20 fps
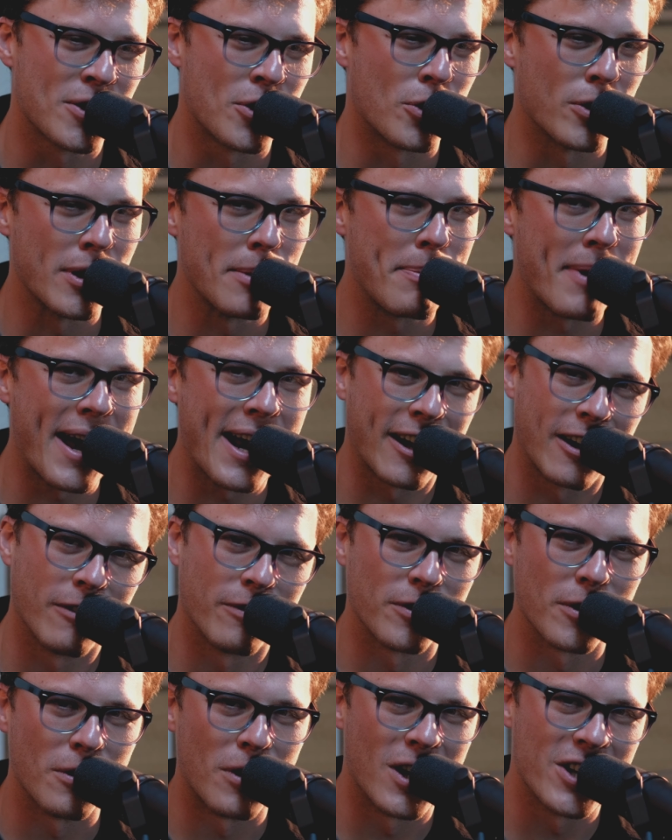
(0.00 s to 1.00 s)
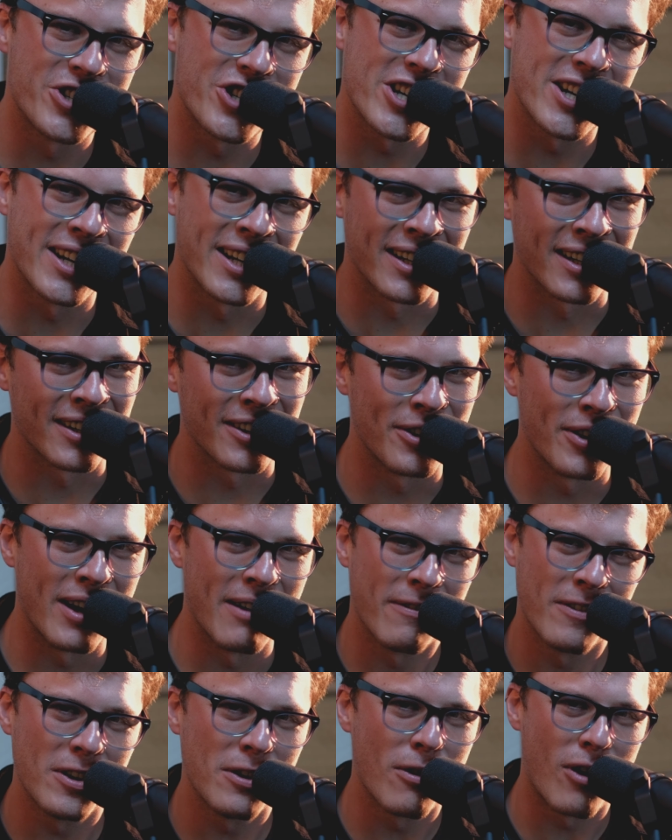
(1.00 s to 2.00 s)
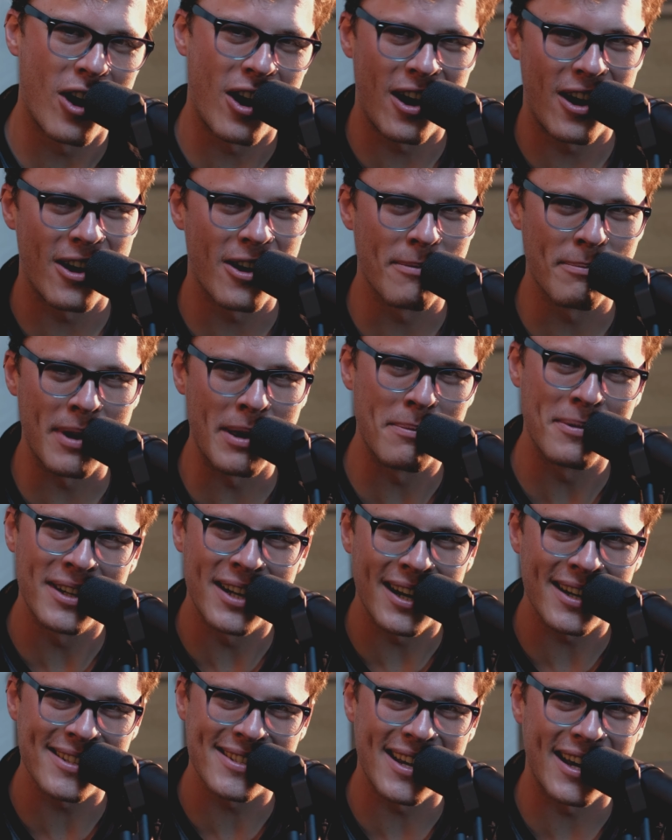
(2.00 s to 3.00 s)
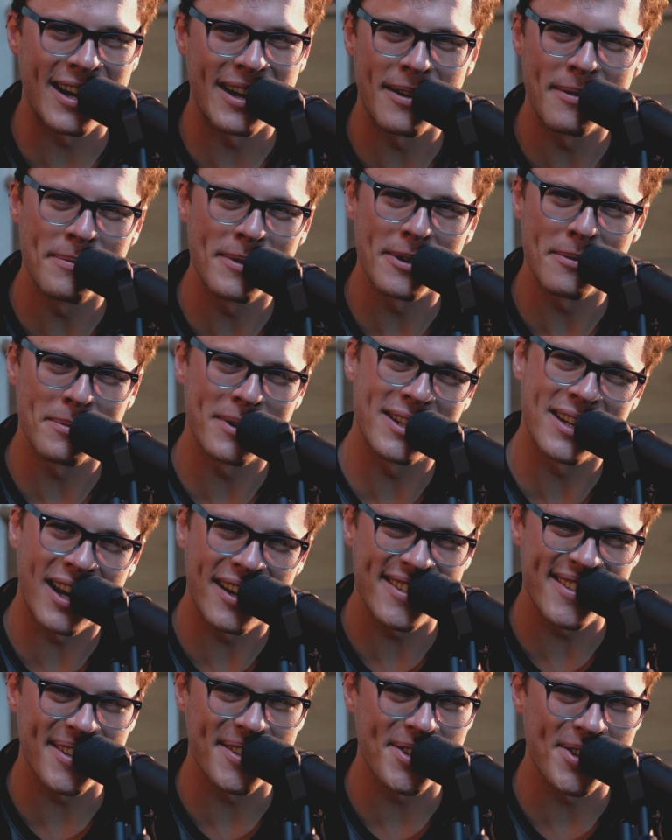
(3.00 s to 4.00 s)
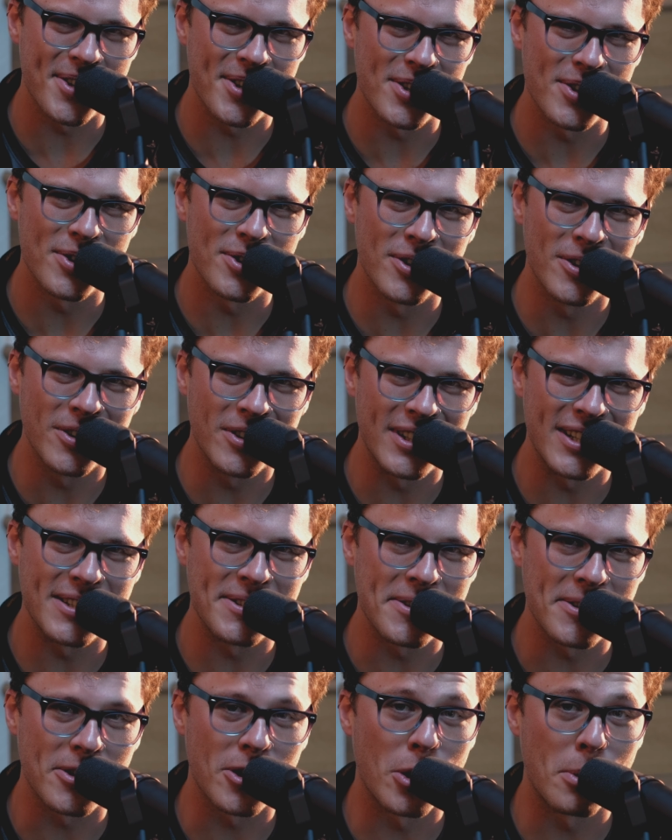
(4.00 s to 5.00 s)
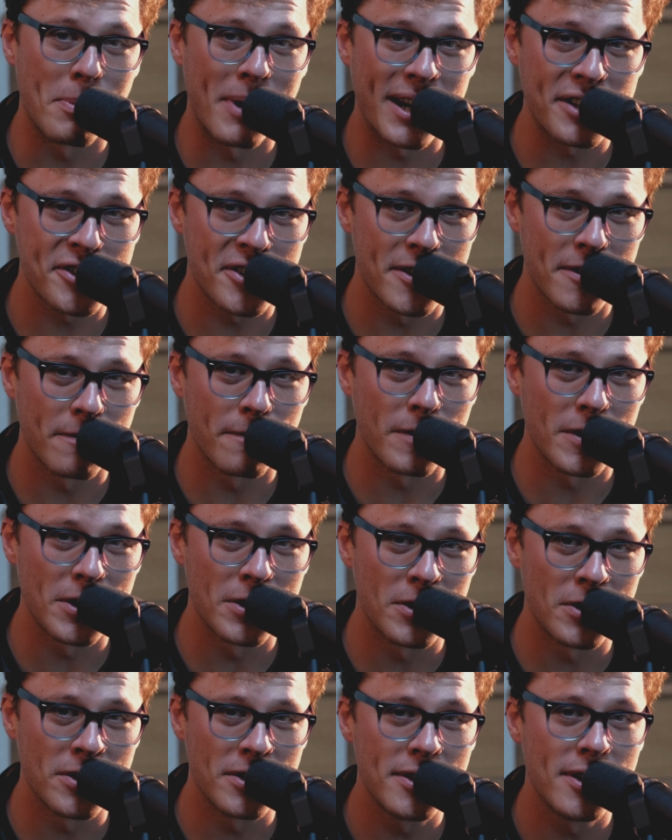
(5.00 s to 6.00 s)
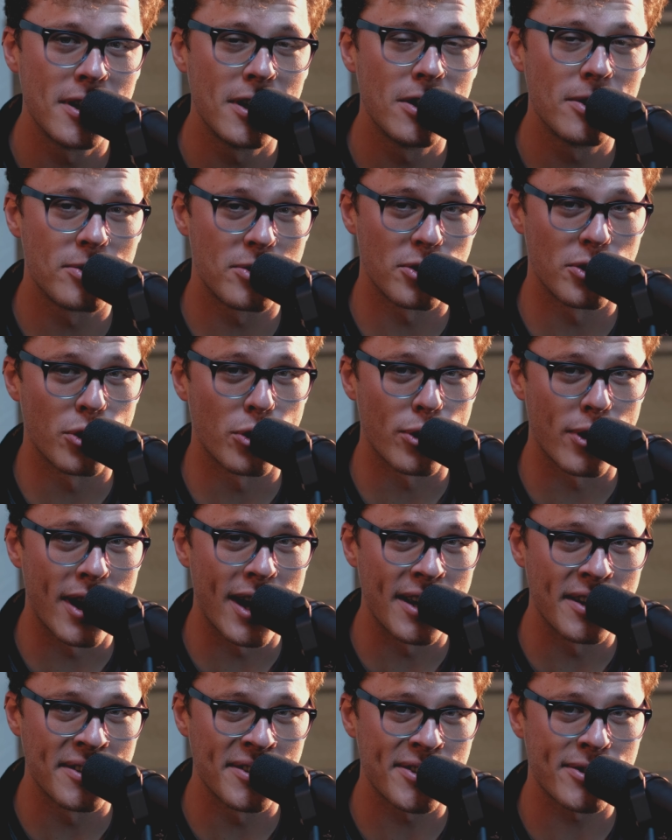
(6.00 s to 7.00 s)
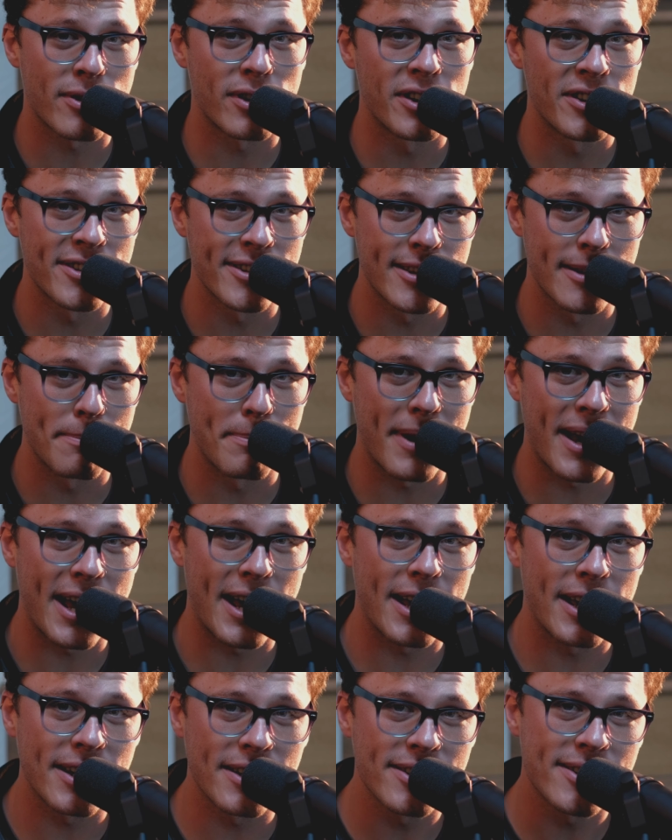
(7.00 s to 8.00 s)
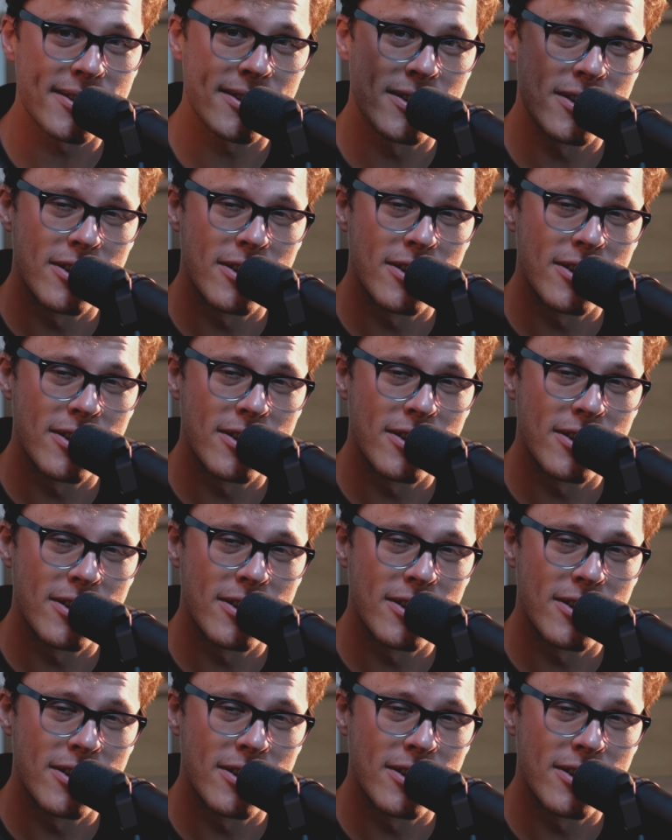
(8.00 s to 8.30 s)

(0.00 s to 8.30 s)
quarterback, if you're watching, whoever you are, maybe next time they'll be nicer to you. You need to go back to the field, do your runs, run into the bags.